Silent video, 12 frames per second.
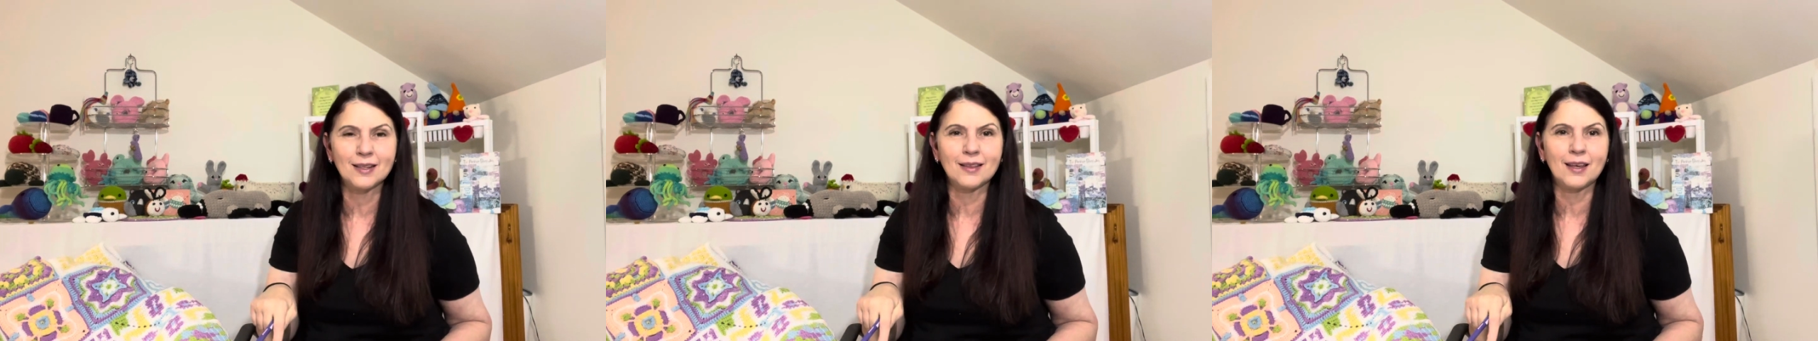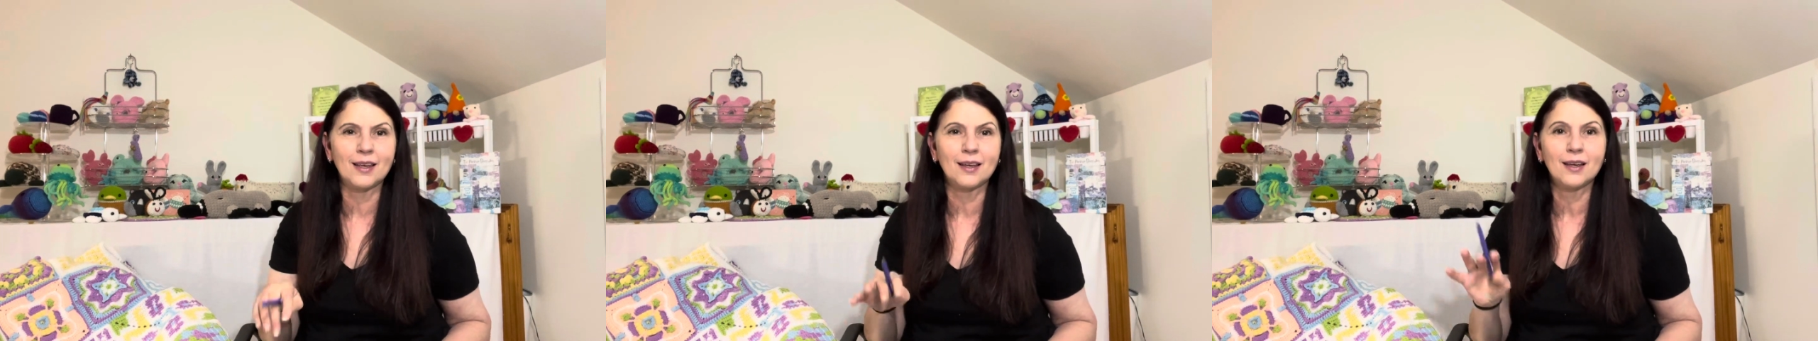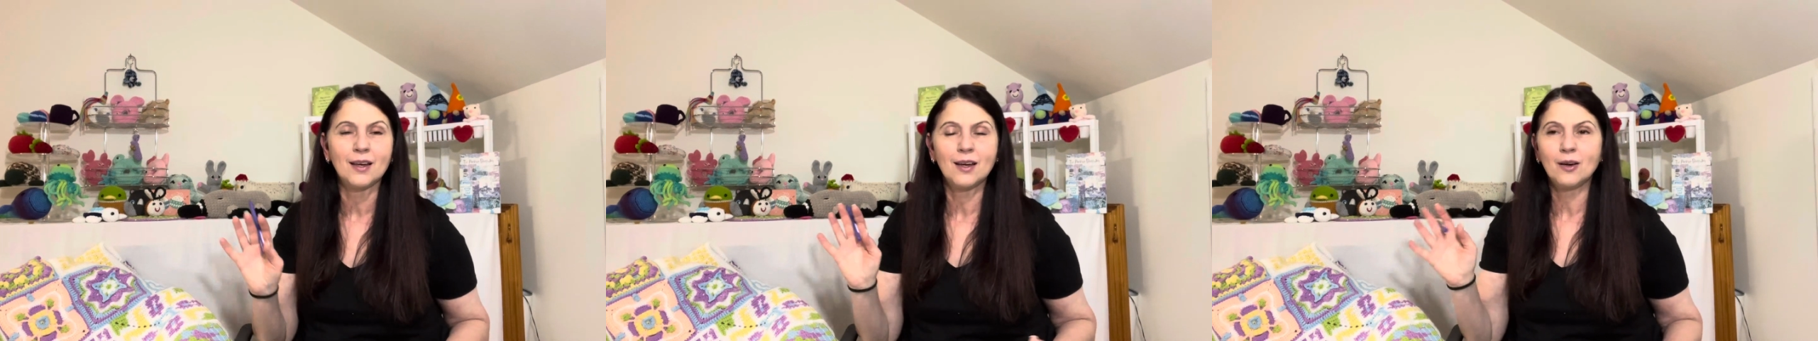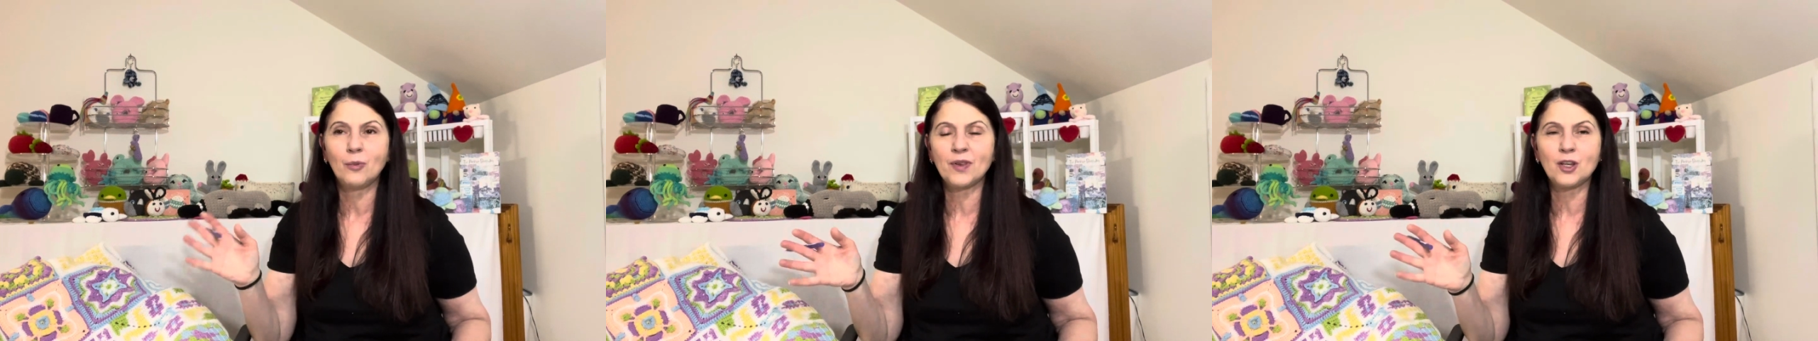in there,
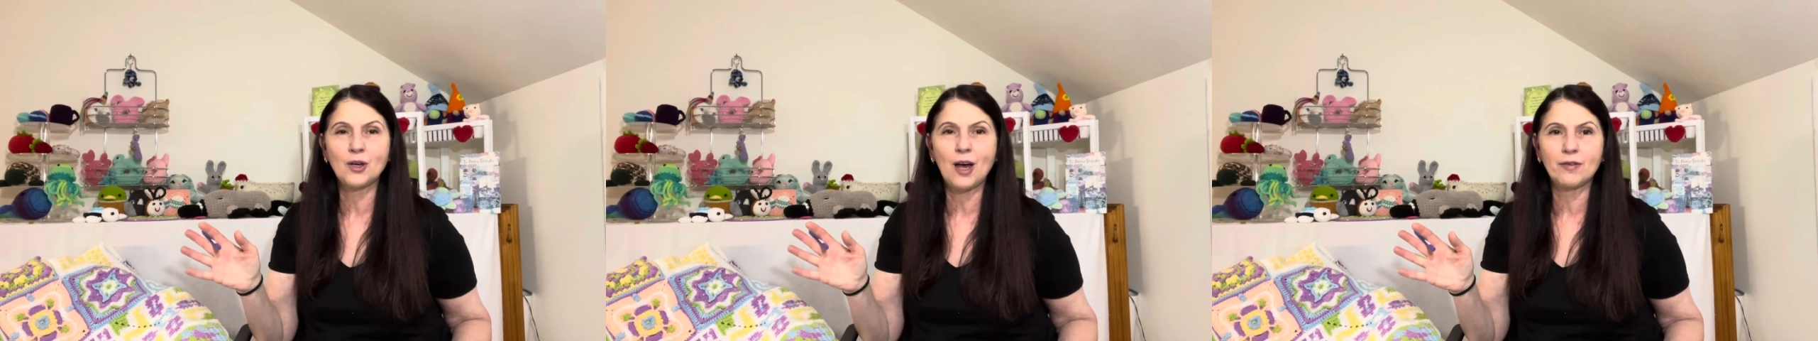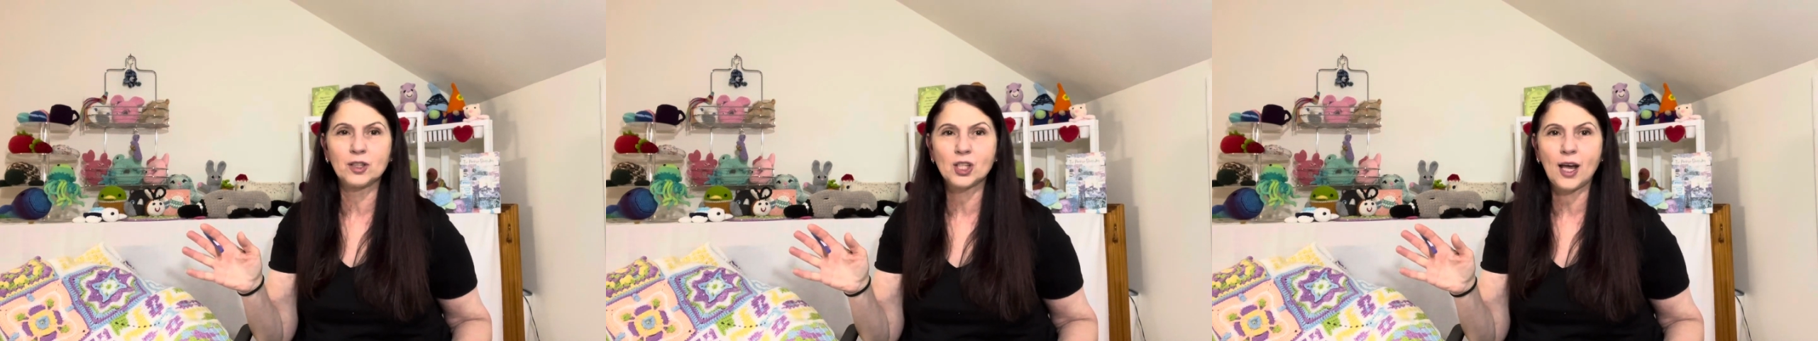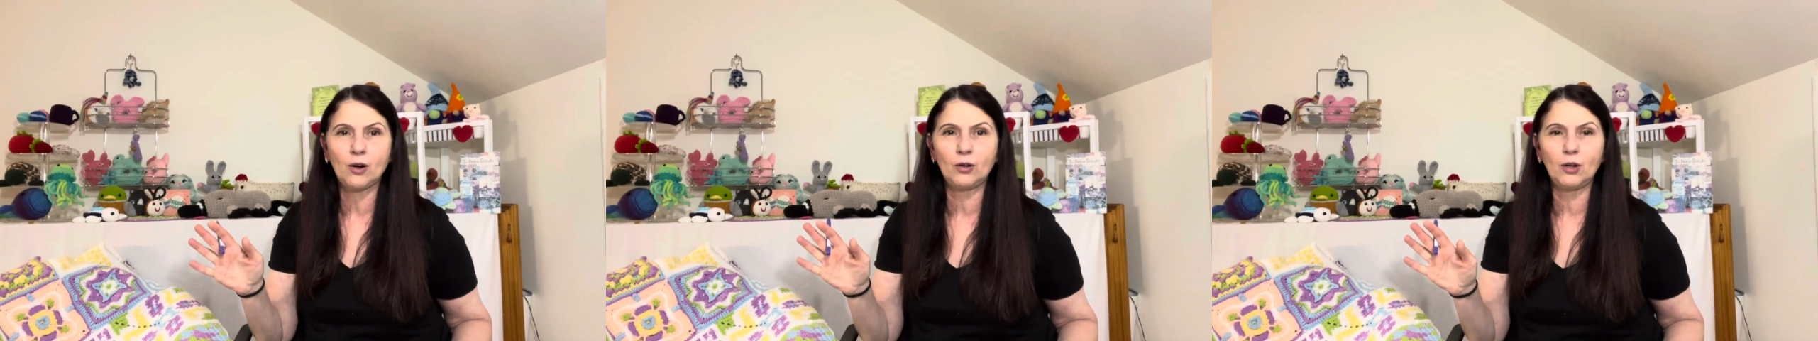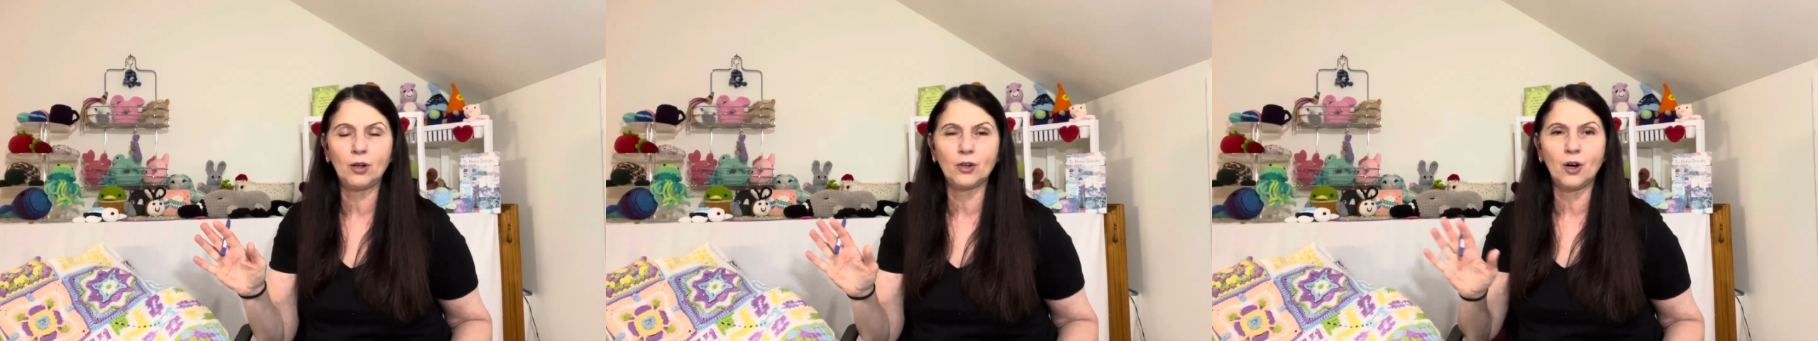whether you have a
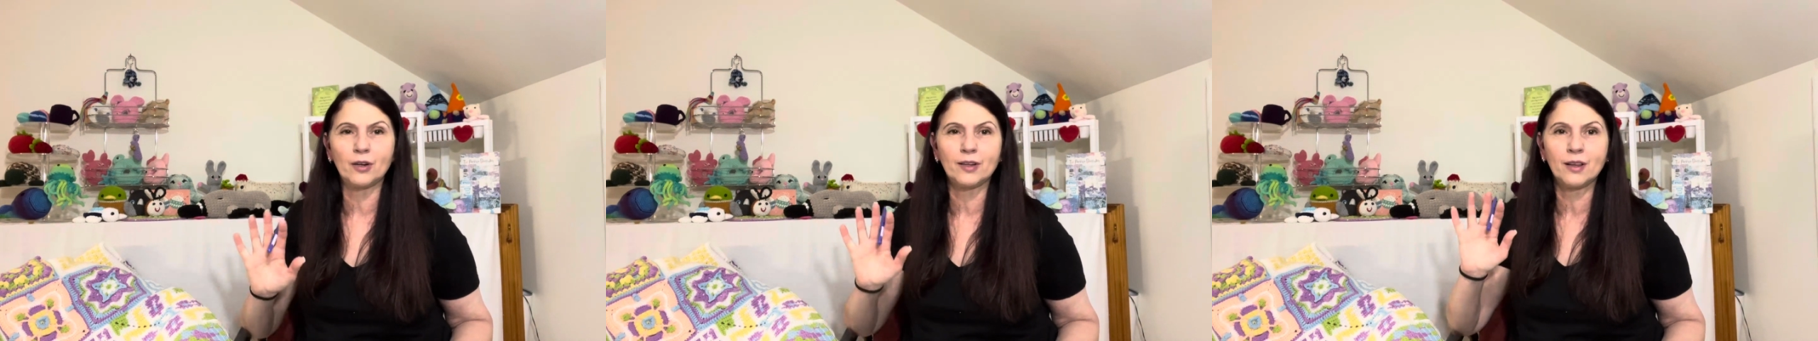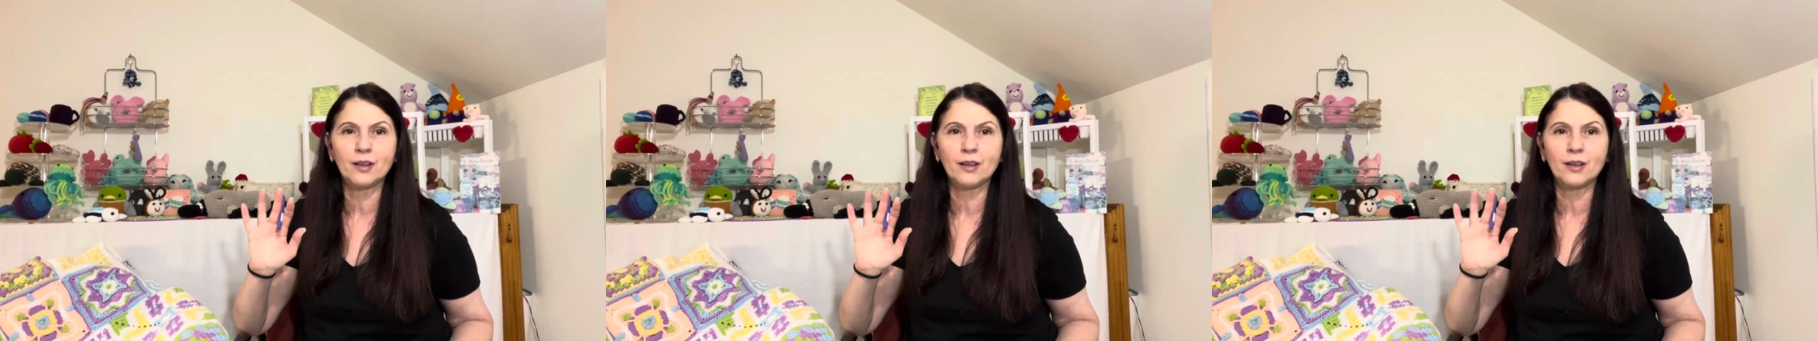channel or not.